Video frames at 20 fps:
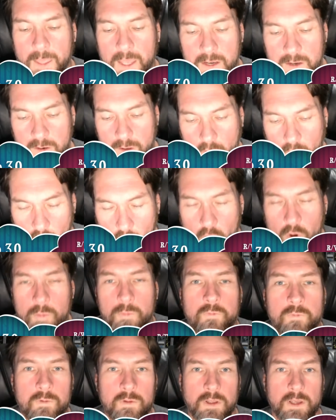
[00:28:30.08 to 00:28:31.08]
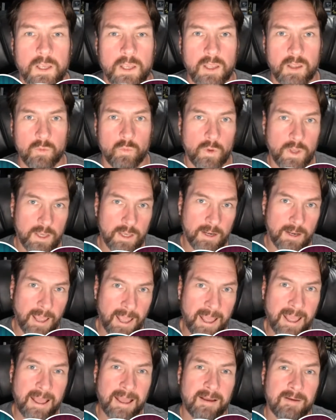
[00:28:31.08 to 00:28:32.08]
And hopefully we can
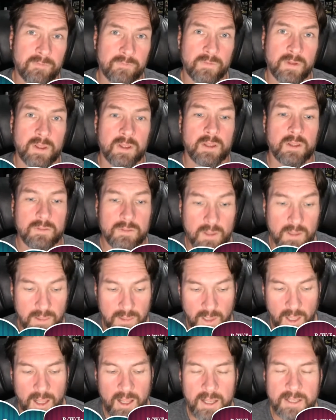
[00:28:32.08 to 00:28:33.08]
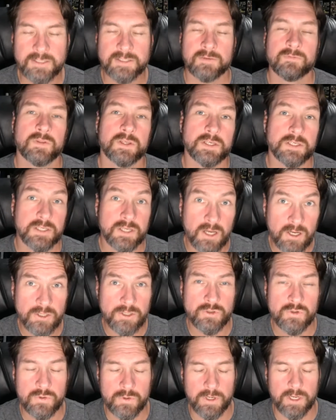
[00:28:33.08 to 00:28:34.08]
have the laws of this
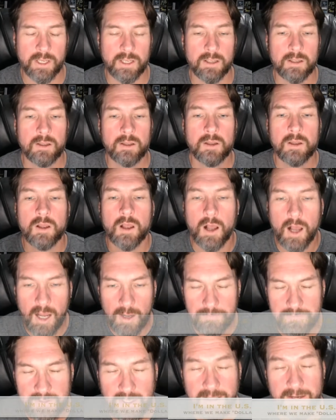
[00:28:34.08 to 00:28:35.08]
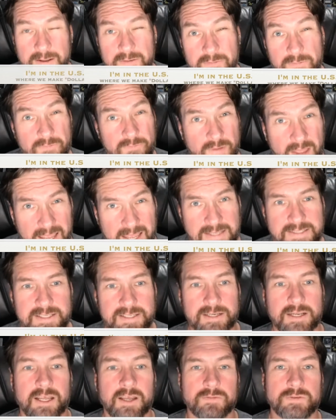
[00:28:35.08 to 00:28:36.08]
country updated
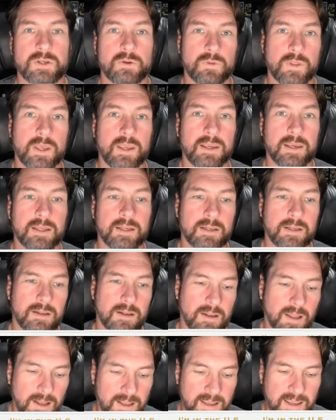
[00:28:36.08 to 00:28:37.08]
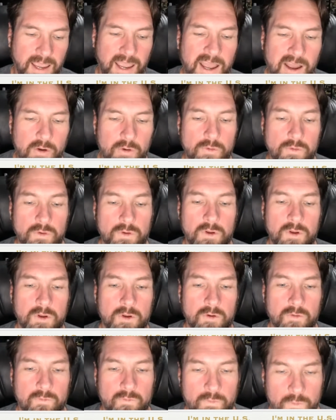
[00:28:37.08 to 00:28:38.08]
fast enough so they can account
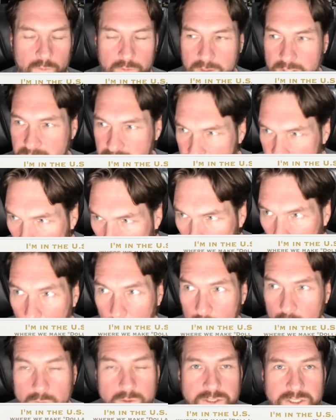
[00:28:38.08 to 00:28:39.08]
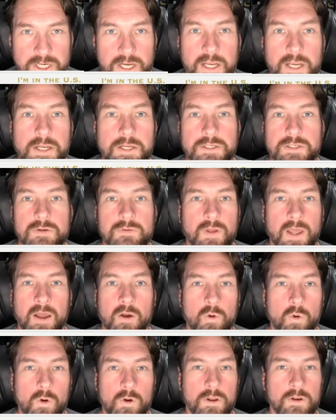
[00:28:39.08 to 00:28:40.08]
for this total change of
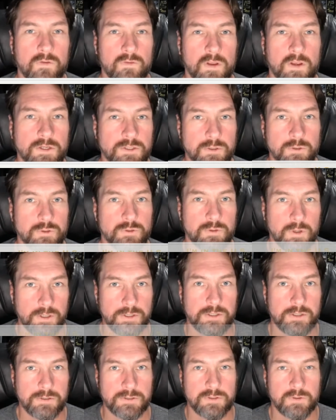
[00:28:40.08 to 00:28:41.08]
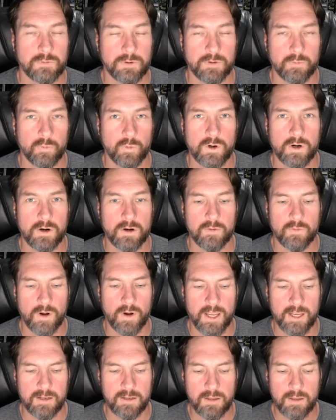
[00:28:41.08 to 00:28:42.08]
how organizational structure is going to work,
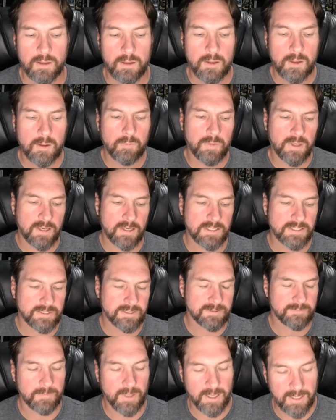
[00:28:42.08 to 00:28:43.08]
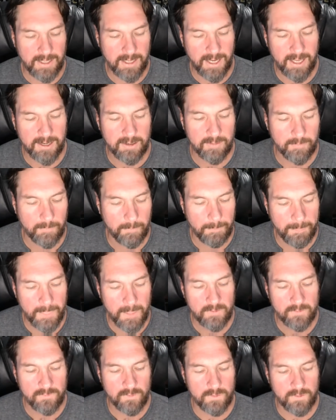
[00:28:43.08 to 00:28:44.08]
right? Because again,
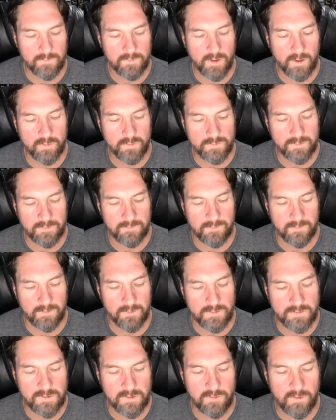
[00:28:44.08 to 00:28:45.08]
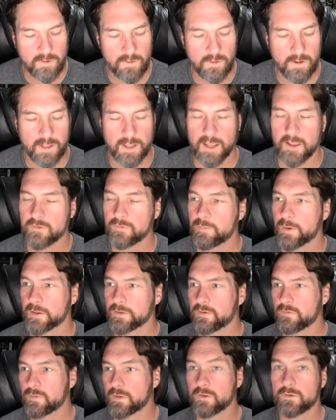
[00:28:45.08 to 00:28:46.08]
so this goes into the security
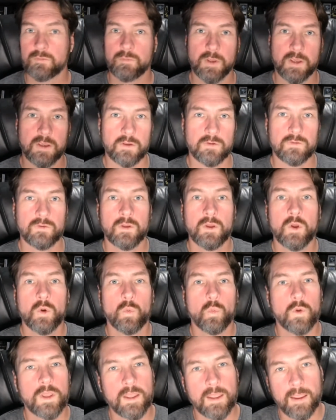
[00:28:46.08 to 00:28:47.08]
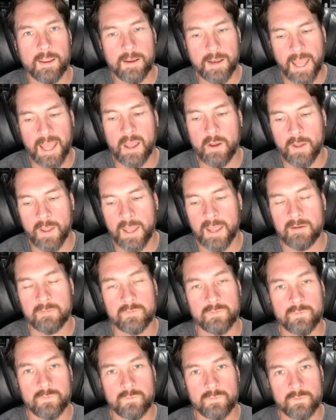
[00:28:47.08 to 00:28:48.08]
aspect of this, because we now
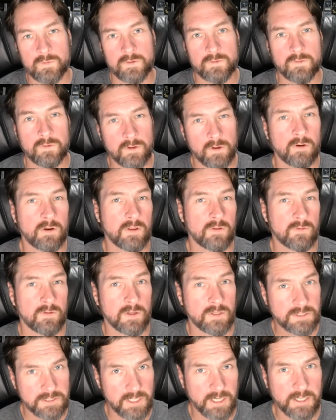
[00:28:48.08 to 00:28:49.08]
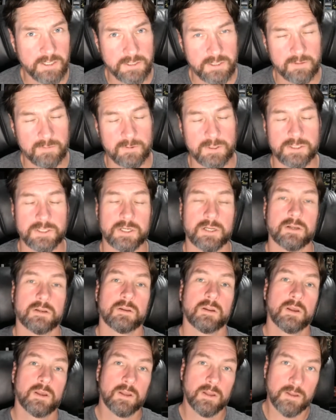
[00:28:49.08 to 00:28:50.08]
have the Securities and Exchange
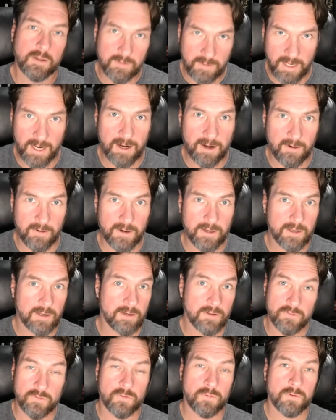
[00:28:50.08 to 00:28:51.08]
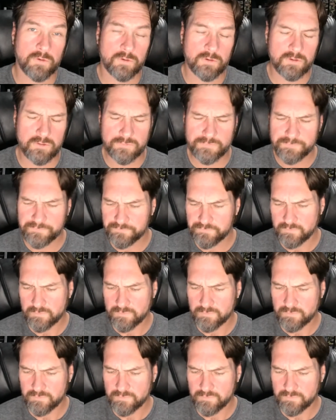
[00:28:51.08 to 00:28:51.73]
Commission, Gary and his crew,